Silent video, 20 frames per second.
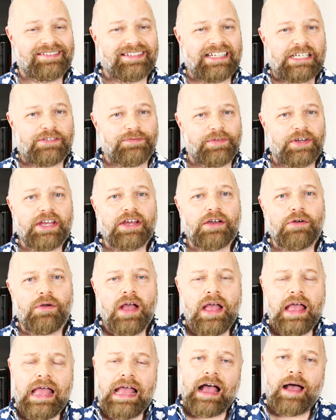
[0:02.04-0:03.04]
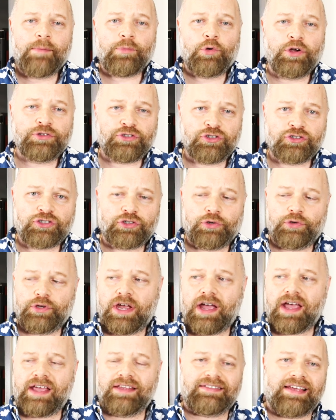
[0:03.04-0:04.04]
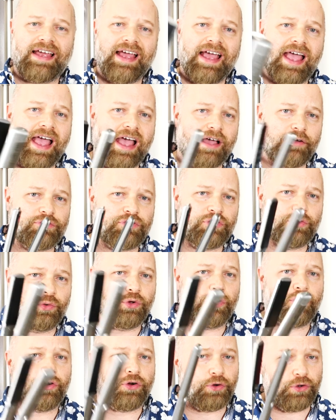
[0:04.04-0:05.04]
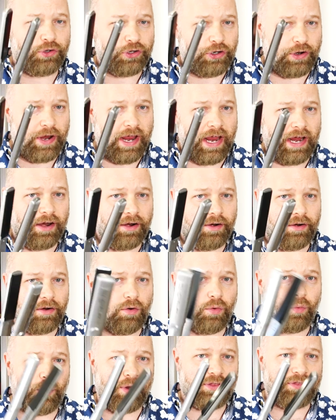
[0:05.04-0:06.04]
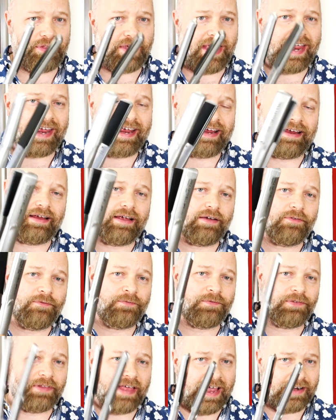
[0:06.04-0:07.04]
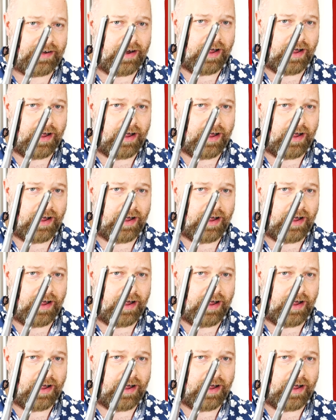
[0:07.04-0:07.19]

in today's video, I'm going to show you guys how to curl your hair with a flat